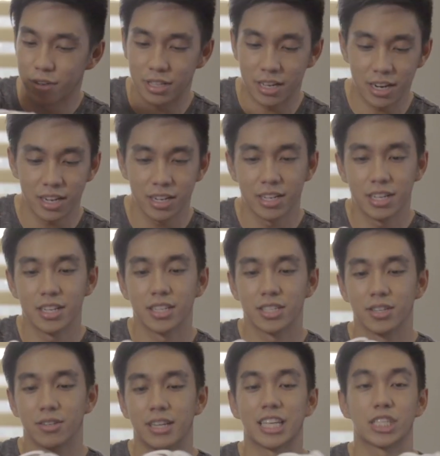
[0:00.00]
over there.
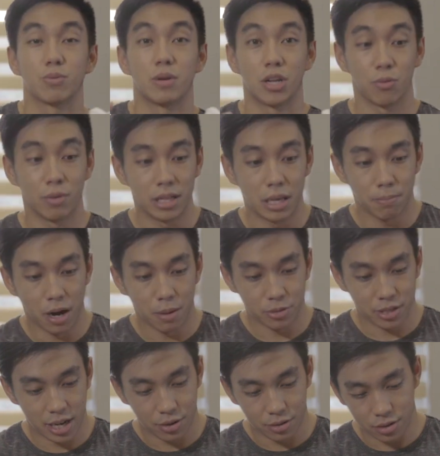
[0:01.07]
So that's when it really
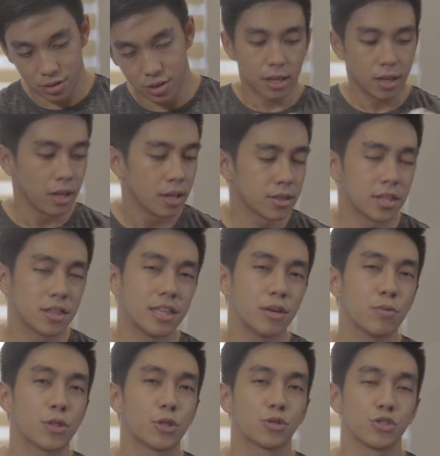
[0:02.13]
pops out. The
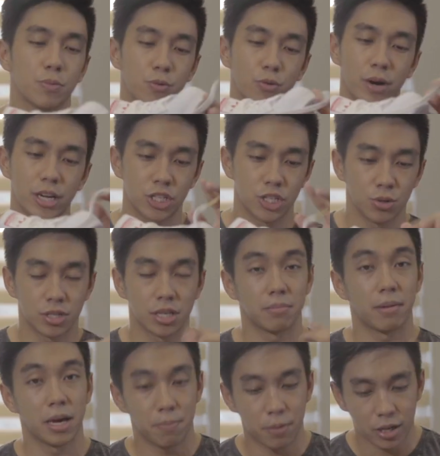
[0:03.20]
thing with triple white shoes,
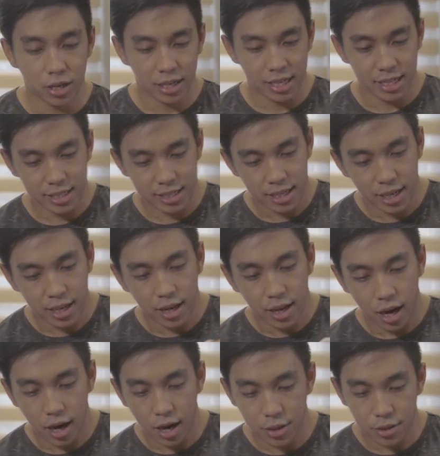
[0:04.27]
in my opinion, is
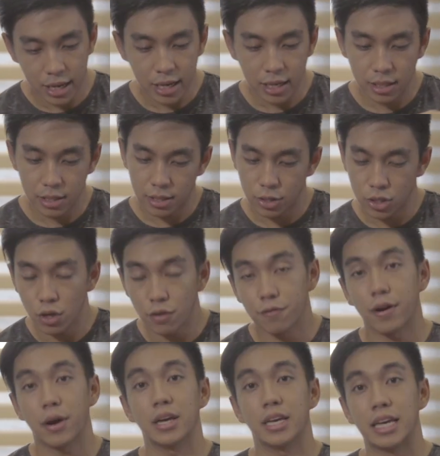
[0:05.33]
they're sort
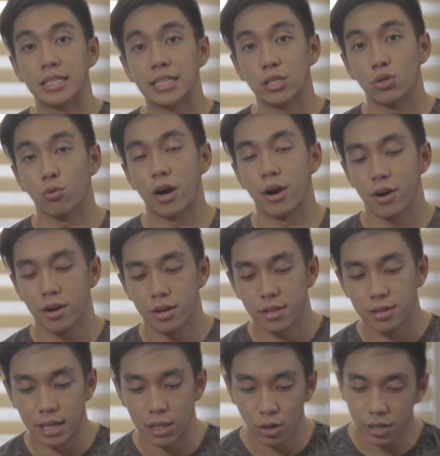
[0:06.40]
of very easy to wear.
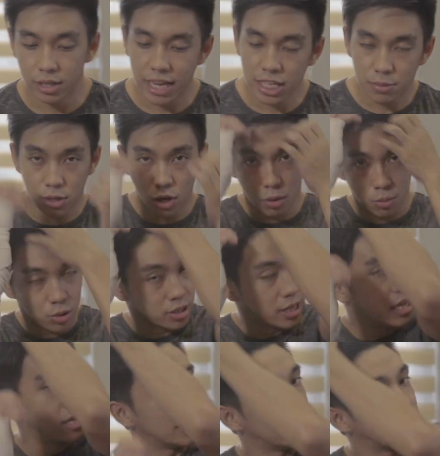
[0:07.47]
They look nice with almost
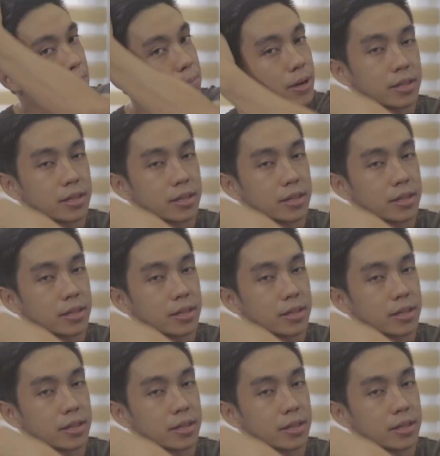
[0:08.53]
anything,